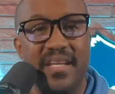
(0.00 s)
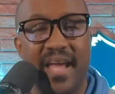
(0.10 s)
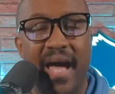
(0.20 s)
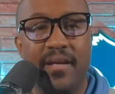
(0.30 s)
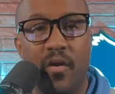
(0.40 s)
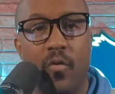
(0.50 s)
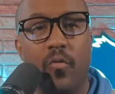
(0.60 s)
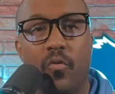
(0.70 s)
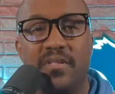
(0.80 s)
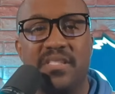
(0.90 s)
did not
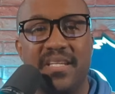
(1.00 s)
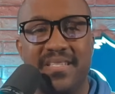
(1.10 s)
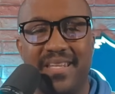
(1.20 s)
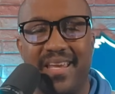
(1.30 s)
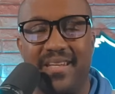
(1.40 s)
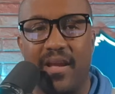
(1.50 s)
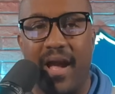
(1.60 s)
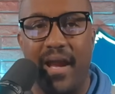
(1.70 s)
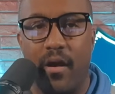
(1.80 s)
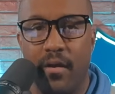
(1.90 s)
go on
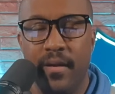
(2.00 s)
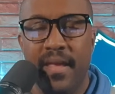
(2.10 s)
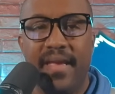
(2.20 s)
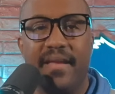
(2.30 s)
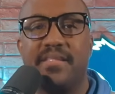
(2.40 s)
season-ending IR,